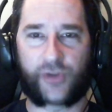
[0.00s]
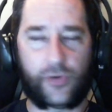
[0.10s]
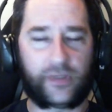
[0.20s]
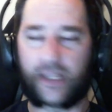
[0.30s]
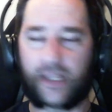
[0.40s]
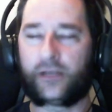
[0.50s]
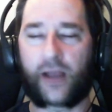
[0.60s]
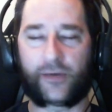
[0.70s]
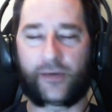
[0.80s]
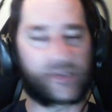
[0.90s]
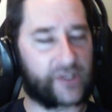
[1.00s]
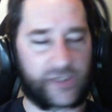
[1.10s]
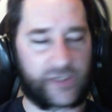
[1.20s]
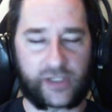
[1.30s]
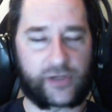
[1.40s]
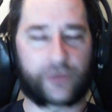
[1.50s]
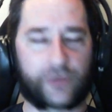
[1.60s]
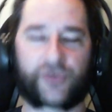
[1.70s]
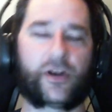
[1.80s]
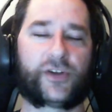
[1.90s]
in. I was listening to your
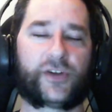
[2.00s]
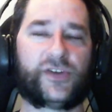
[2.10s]
instructions.